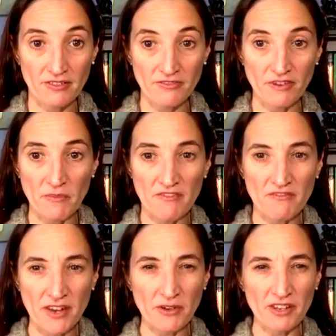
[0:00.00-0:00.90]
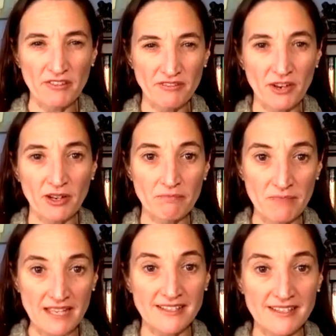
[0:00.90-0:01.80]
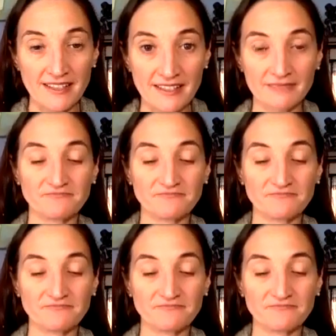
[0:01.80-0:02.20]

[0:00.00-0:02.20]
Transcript: from the very, very basic?